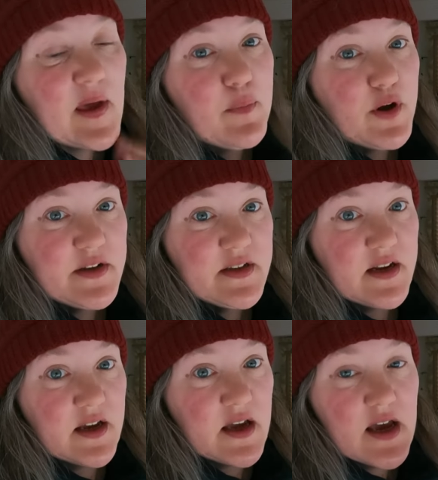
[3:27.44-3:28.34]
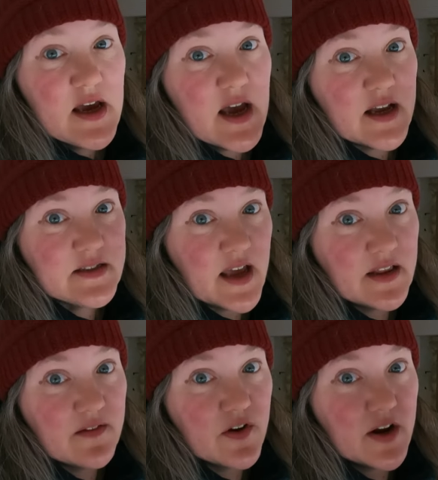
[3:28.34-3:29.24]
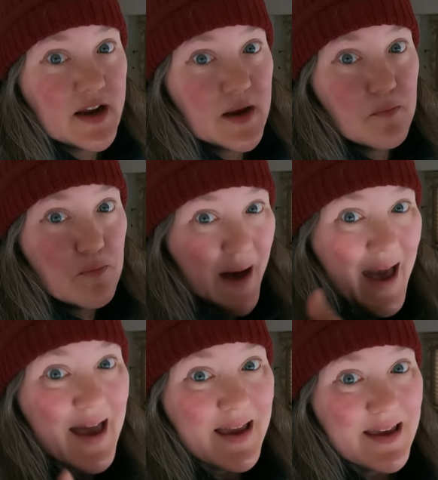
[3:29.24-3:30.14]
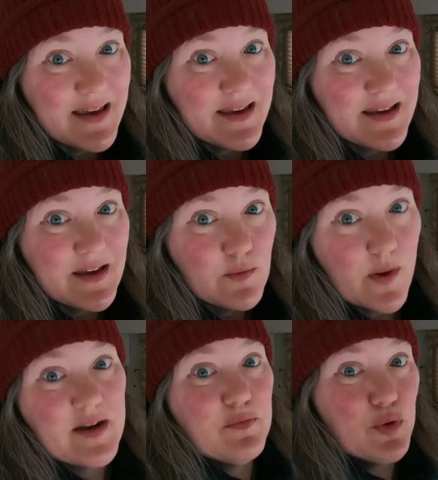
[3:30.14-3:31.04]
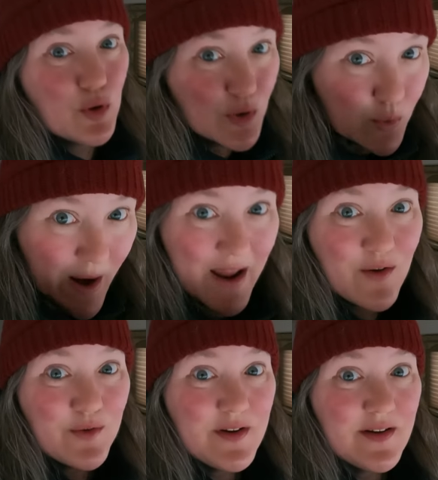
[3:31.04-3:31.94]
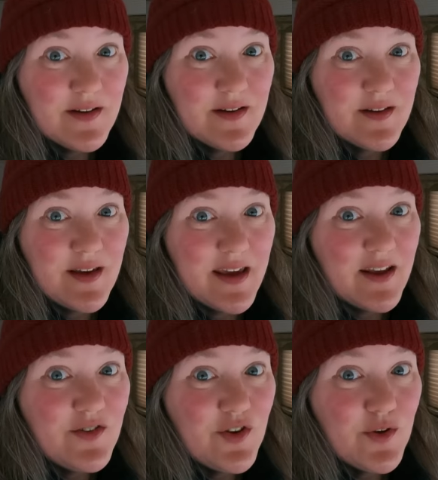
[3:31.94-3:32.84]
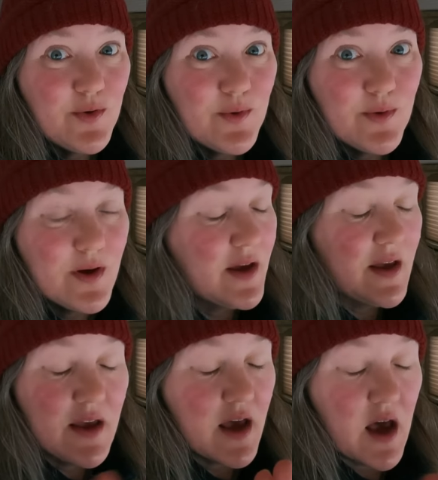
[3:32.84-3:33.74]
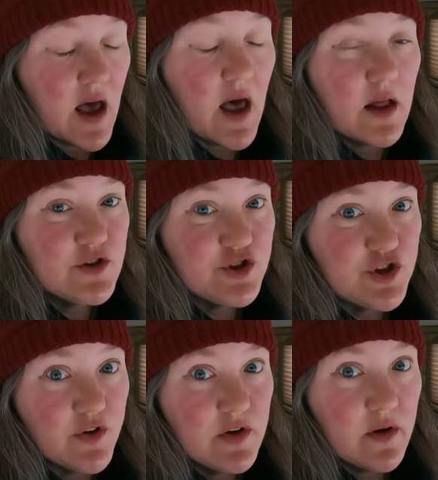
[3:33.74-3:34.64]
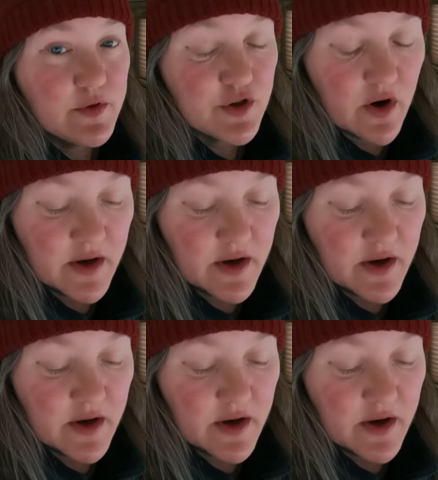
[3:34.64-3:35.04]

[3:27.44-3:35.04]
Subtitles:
they put us in a site at the very back. We had to pull around into. I'll just show you. It was